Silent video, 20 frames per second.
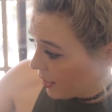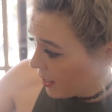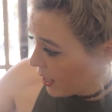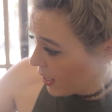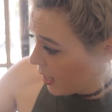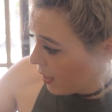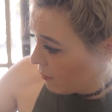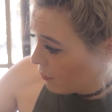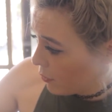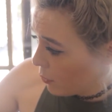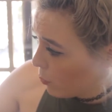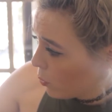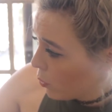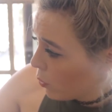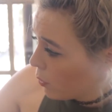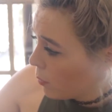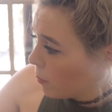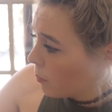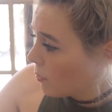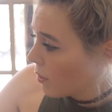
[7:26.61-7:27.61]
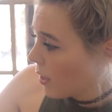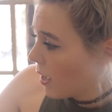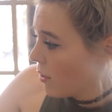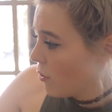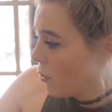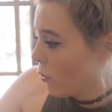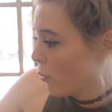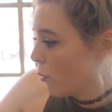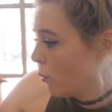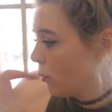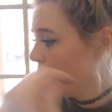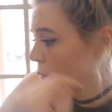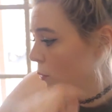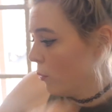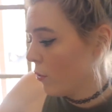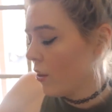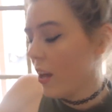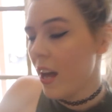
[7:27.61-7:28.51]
You have your warms and your cools,